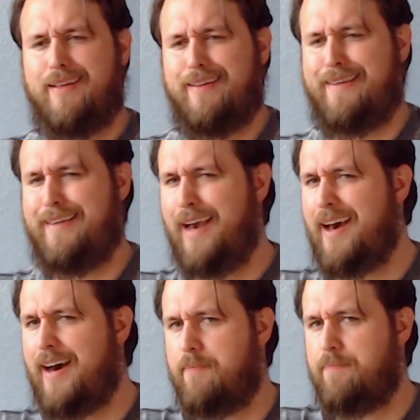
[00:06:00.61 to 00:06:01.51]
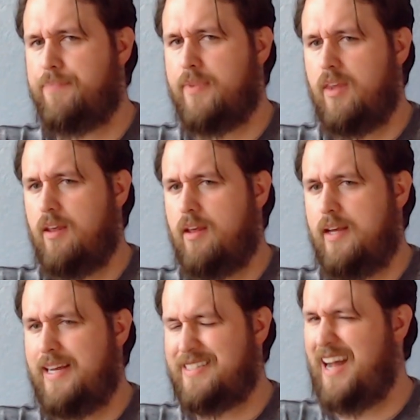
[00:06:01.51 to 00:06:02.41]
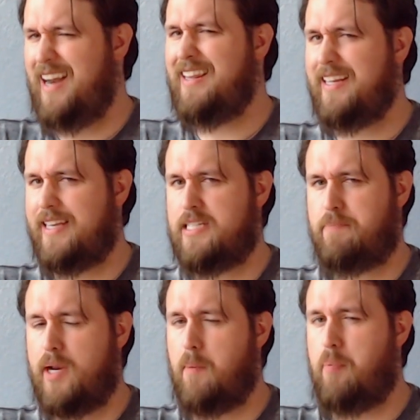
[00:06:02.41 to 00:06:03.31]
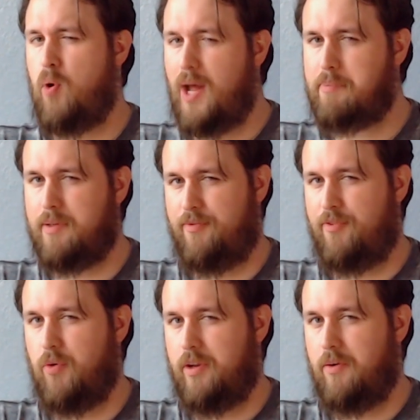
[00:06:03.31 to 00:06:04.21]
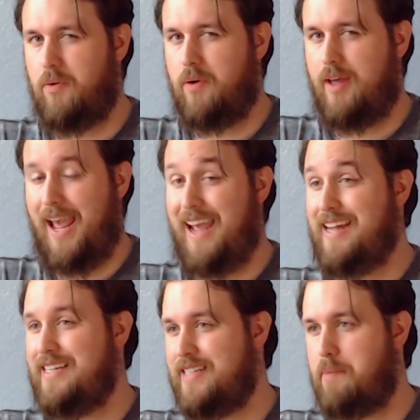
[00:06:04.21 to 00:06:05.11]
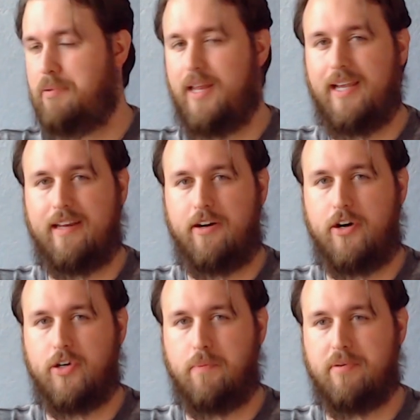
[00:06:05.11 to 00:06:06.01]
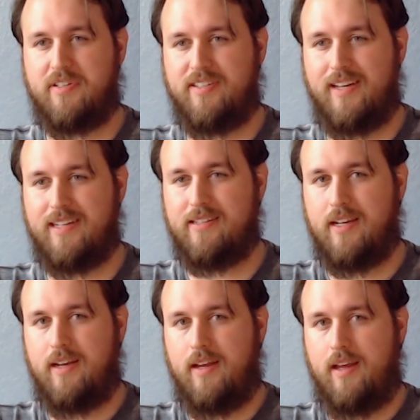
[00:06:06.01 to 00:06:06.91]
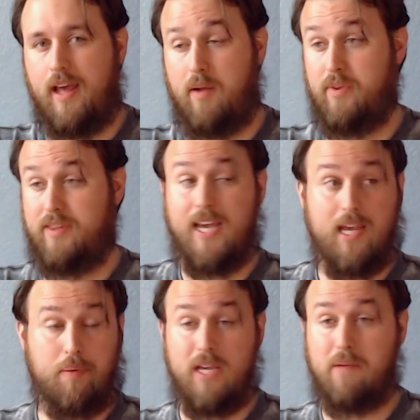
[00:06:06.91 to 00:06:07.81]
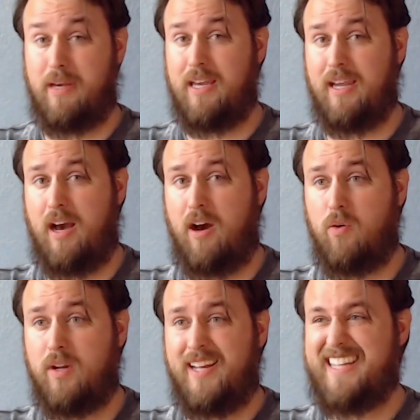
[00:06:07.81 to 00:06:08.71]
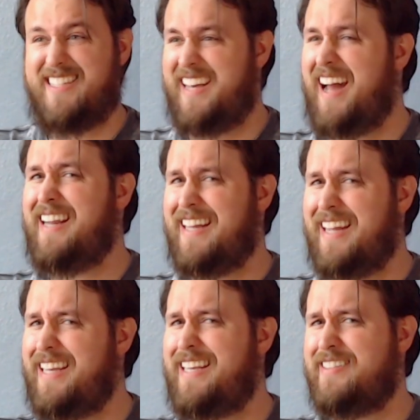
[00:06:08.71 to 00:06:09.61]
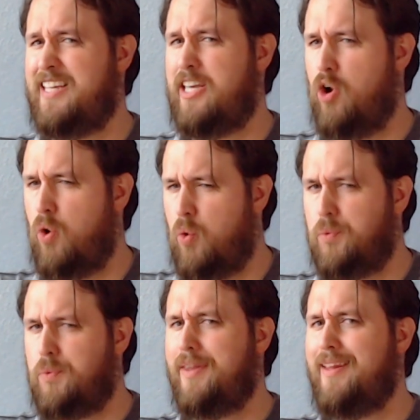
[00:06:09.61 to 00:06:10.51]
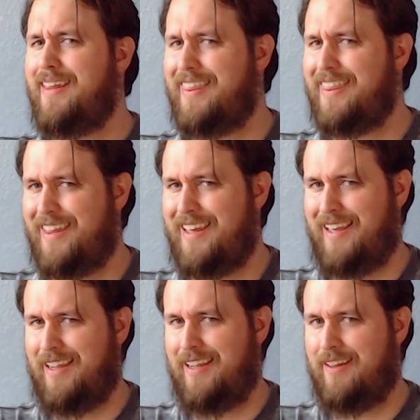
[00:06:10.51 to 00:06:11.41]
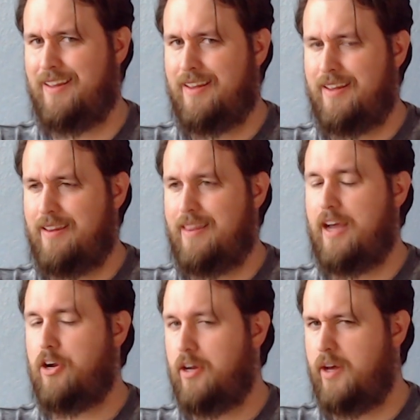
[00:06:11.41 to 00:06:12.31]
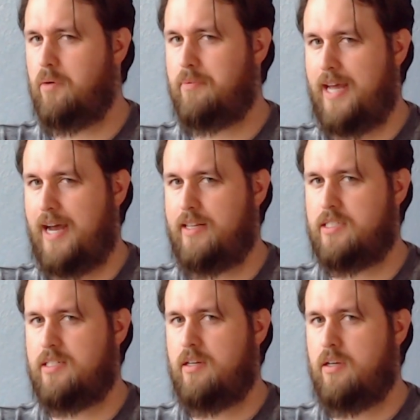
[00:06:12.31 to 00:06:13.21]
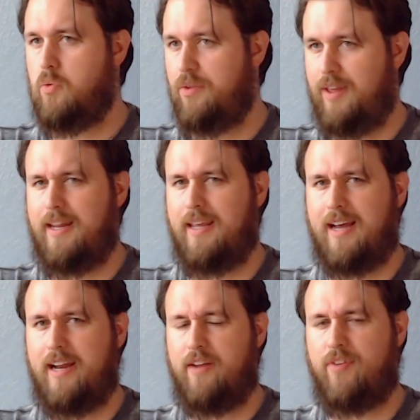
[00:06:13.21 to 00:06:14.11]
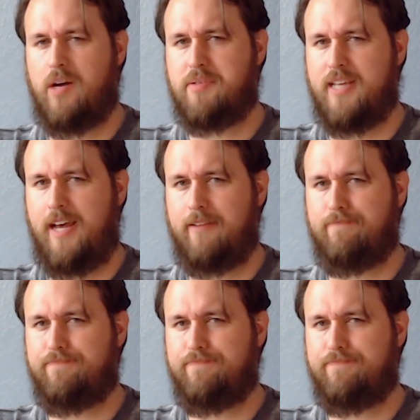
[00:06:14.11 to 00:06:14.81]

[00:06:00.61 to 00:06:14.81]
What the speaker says: yeah, it's kind of like he's been a problem for you and he's not playing at 100%. And with KP being out, it's kind of like he's the only thing that could help Dallas with any kind of upset.